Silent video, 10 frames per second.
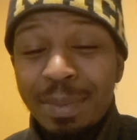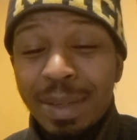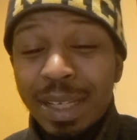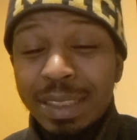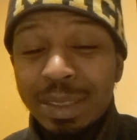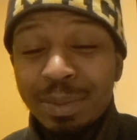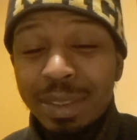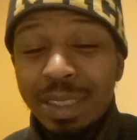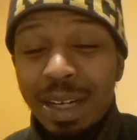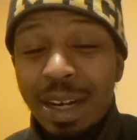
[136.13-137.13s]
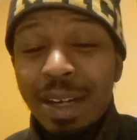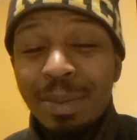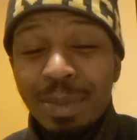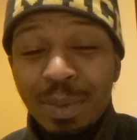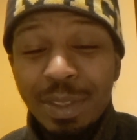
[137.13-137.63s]
Bagent was
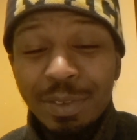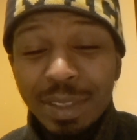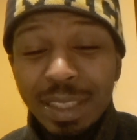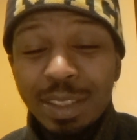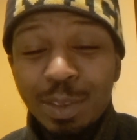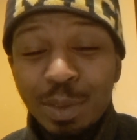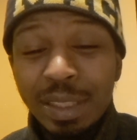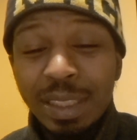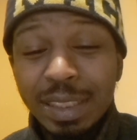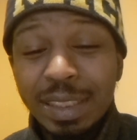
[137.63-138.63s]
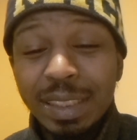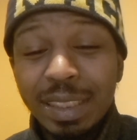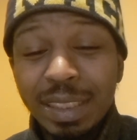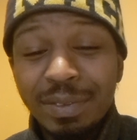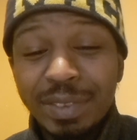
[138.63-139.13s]
alright, but we really do need to
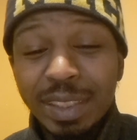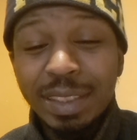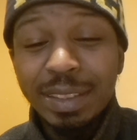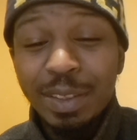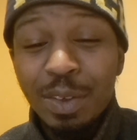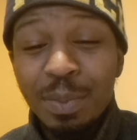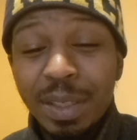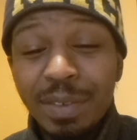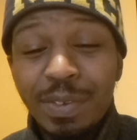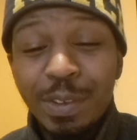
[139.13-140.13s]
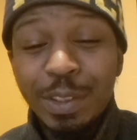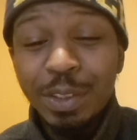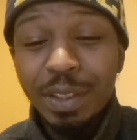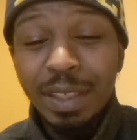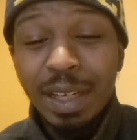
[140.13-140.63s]
see if Justin gonna be the
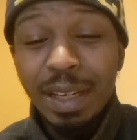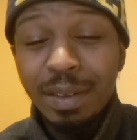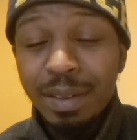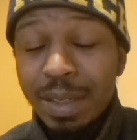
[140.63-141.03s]
future or not.